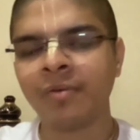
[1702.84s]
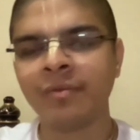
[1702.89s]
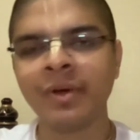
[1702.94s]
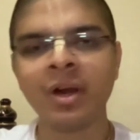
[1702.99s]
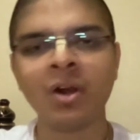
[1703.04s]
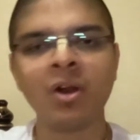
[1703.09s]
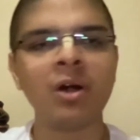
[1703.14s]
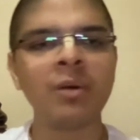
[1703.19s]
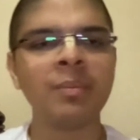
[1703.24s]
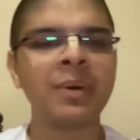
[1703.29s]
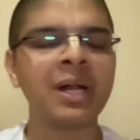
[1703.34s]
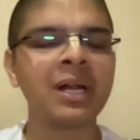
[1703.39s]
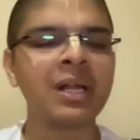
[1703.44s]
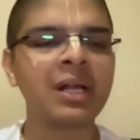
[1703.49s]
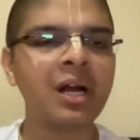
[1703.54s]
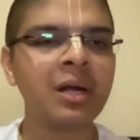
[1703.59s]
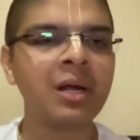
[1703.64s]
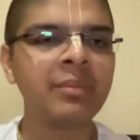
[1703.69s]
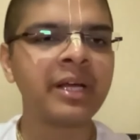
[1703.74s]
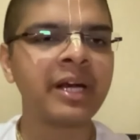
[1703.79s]
When Lord
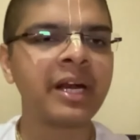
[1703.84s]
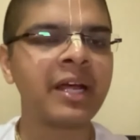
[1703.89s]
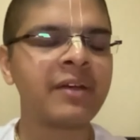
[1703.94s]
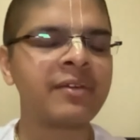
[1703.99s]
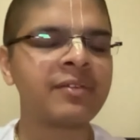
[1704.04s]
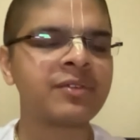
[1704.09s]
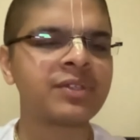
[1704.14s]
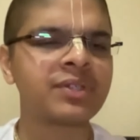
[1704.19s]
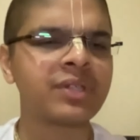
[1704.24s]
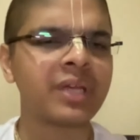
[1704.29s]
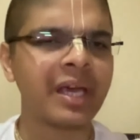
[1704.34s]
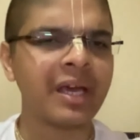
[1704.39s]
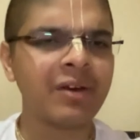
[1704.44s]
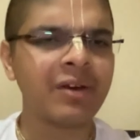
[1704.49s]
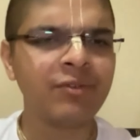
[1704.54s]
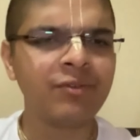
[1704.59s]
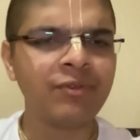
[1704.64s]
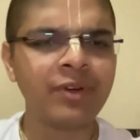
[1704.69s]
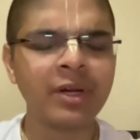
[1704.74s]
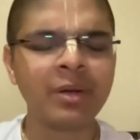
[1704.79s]
Balaram arrives,
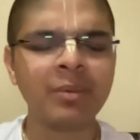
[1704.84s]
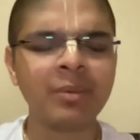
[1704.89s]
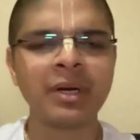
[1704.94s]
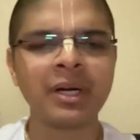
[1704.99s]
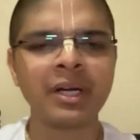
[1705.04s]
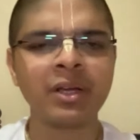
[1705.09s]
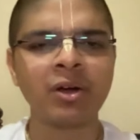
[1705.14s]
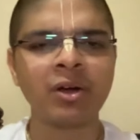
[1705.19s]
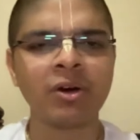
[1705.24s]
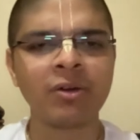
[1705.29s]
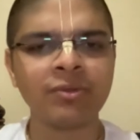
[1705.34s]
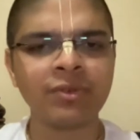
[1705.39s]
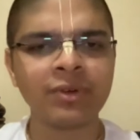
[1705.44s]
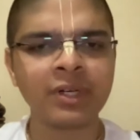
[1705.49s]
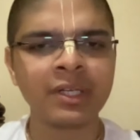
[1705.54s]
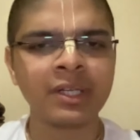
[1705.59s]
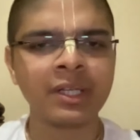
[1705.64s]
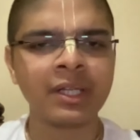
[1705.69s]
everybody offer